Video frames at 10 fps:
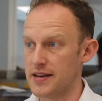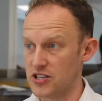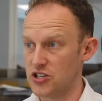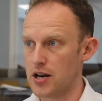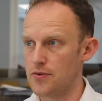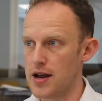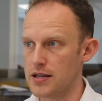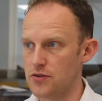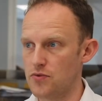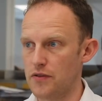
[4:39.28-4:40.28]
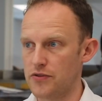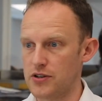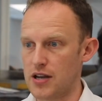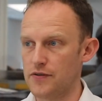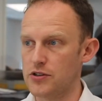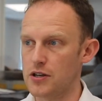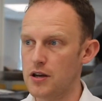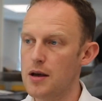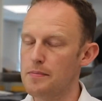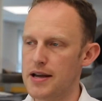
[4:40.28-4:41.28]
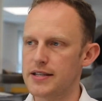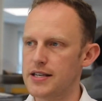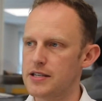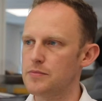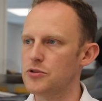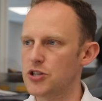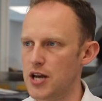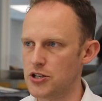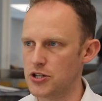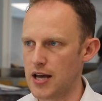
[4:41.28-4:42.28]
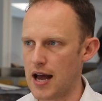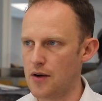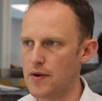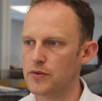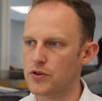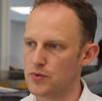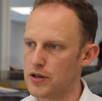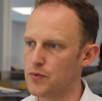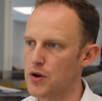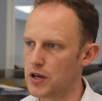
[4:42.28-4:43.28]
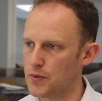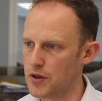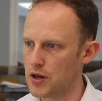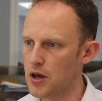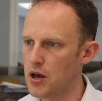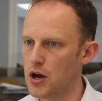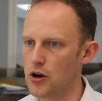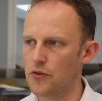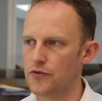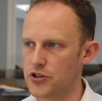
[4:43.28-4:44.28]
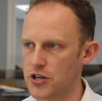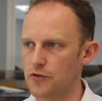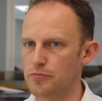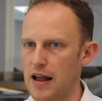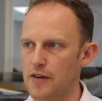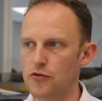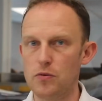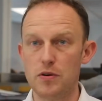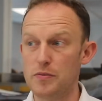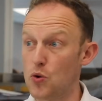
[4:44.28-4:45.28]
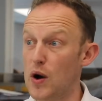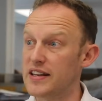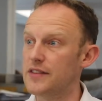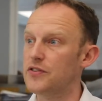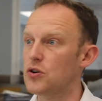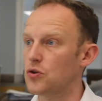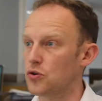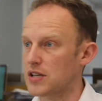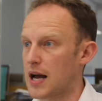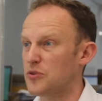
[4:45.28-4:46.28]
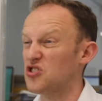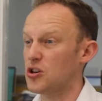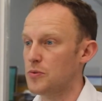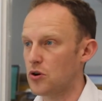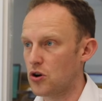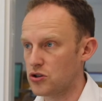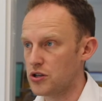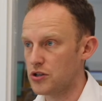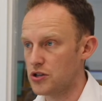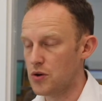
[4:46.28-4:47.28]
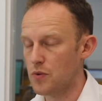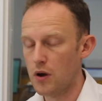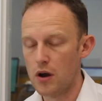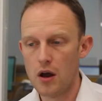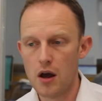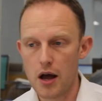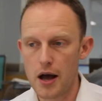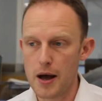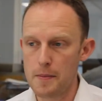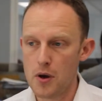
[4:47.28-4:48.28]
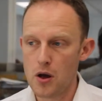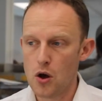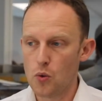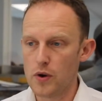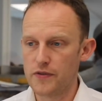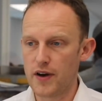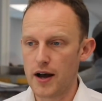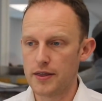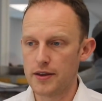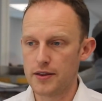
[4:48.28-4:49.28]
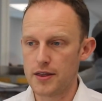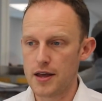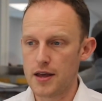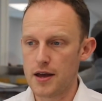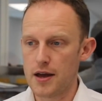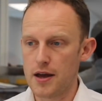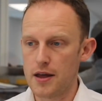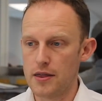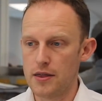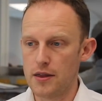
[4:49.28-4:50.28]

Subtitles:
that it's generated, rather than us having to make systems changes at our end, which when you're working with an off-the-shelf platform can be quite difficult or time-consuming or costly to do. We find that the